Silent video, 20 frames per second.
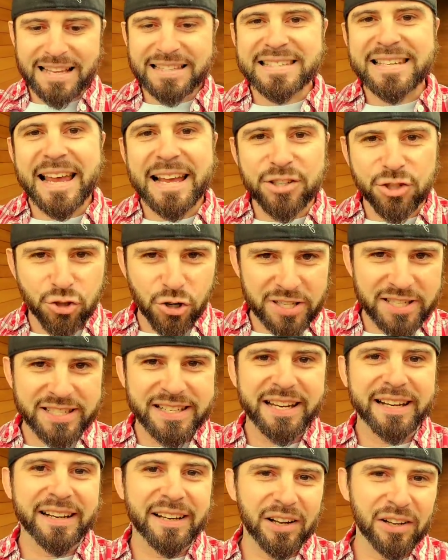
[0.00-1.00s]

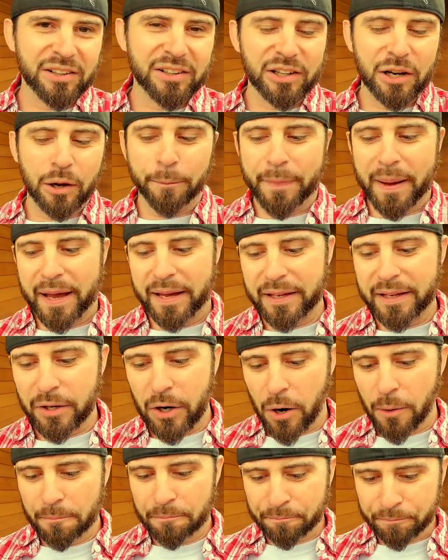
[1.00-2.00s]
interesting a little bit, you
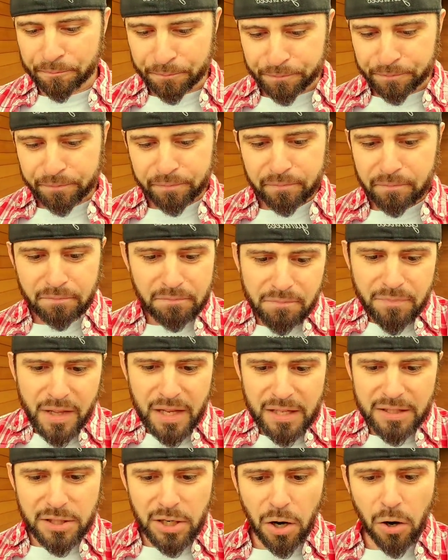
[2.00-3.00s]
know?
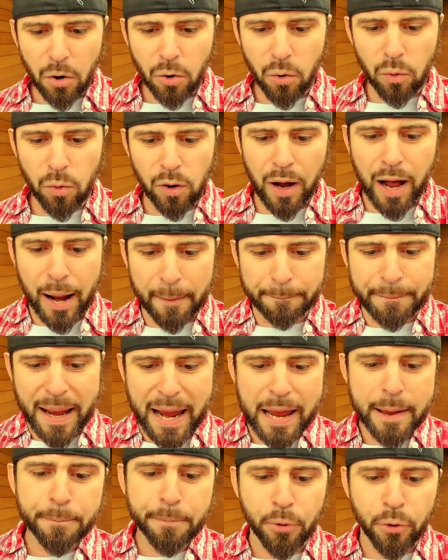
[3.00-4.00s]
So, on
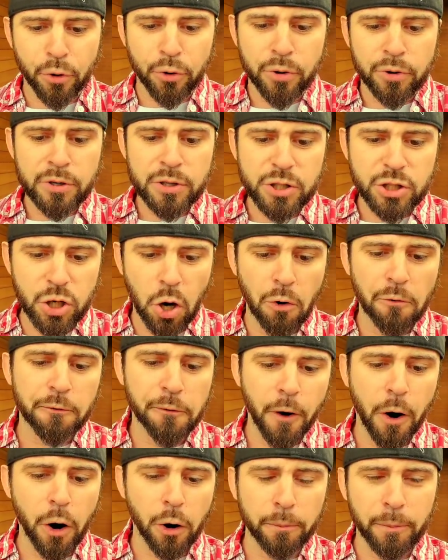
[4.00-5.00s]
paper, so
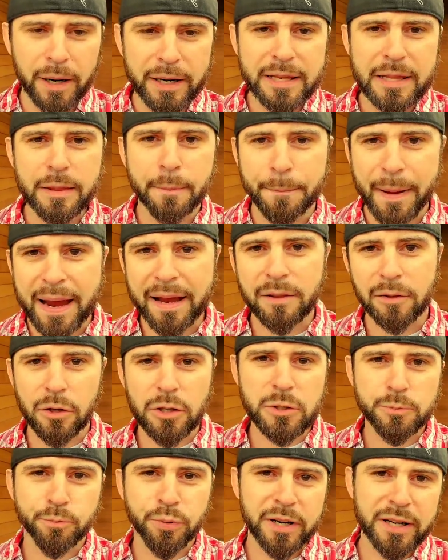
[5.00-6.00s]
far, Money in the Bank
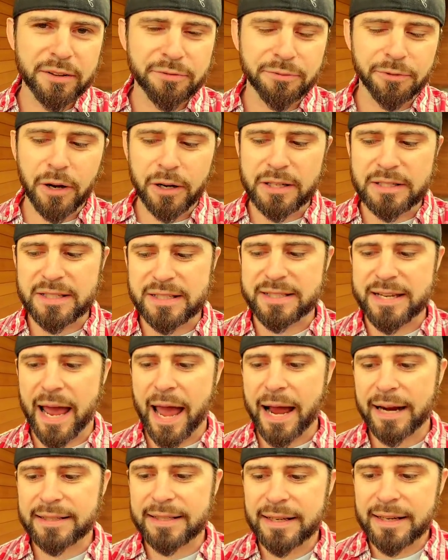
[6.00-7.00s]
looks pretty fucking
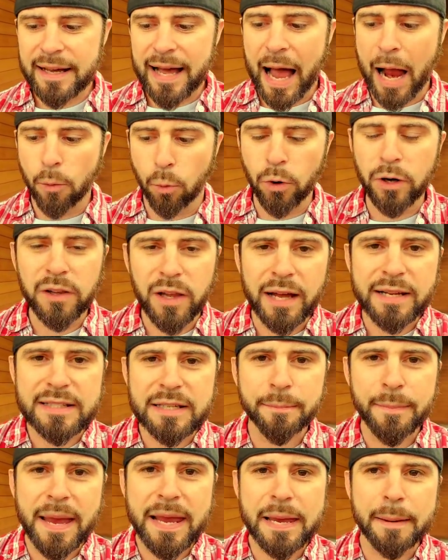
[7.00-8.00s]
stacked. I would like
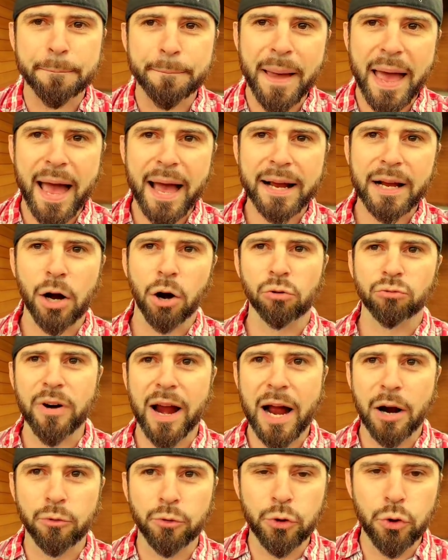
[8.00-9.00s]
to make it back
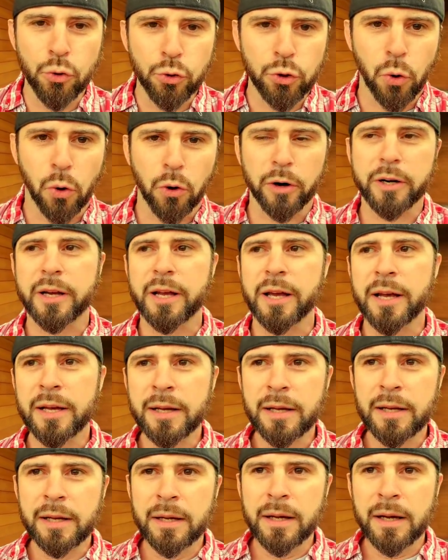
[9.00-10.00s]
around New York
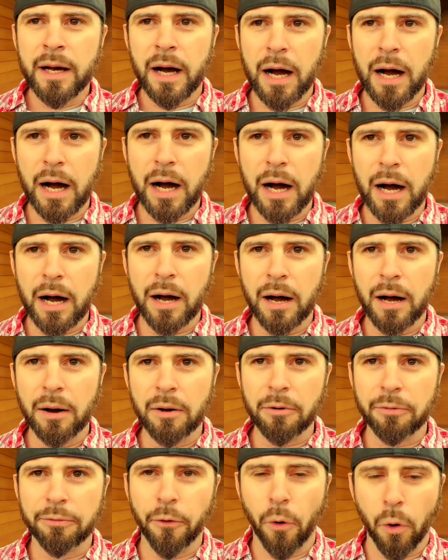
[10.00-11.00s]

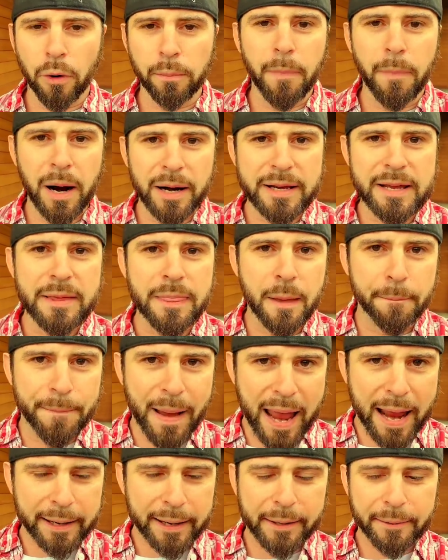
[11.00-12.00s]
for Money in the
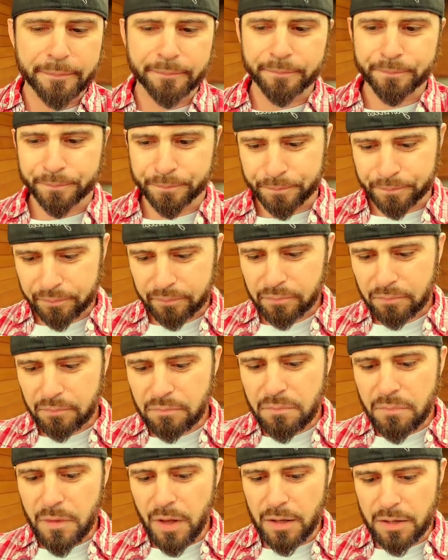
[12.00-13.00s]
Bank.
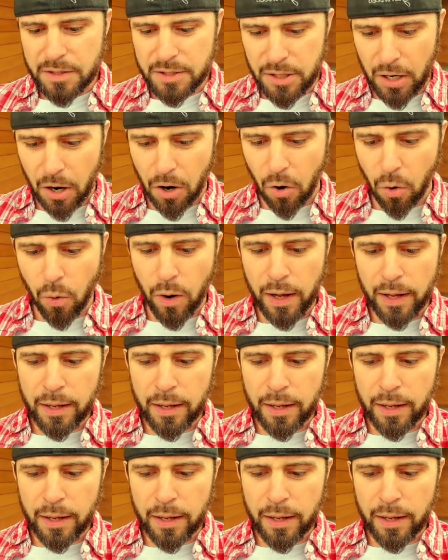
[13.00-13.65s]
So,